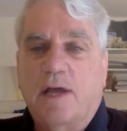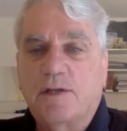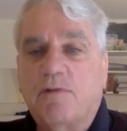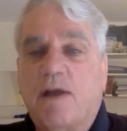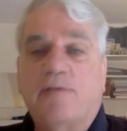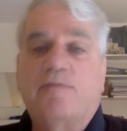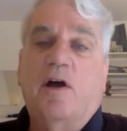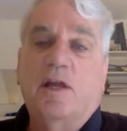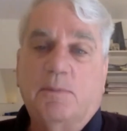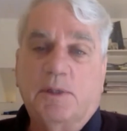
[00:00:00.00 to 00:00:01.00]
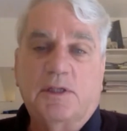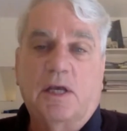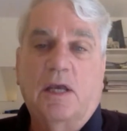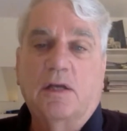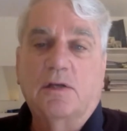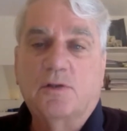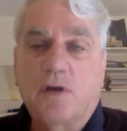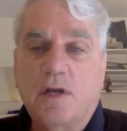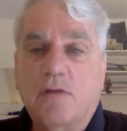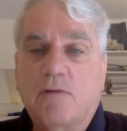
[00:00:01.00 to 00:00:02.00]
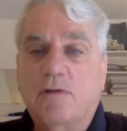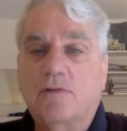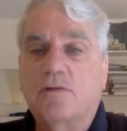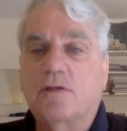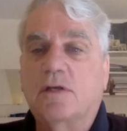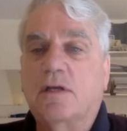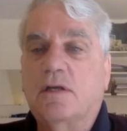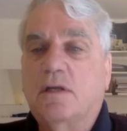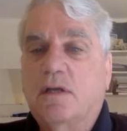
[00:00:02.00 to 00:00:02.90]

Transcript: has ratified the particular treaty you're interested in.